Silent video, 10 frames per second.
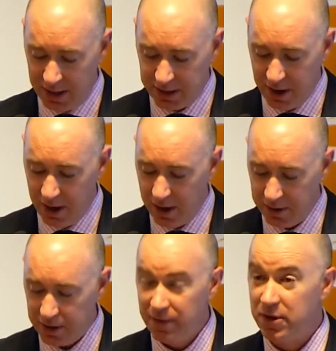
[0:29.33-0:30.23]
to the
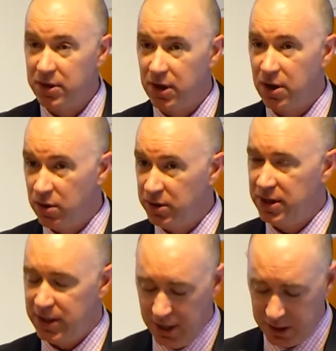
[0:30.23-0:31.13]
heart of the
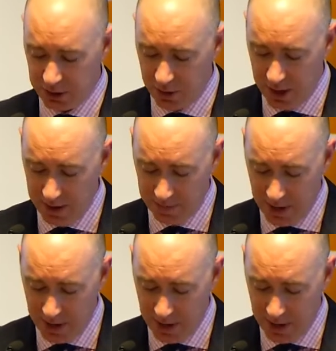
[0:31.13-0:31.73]
securities industry,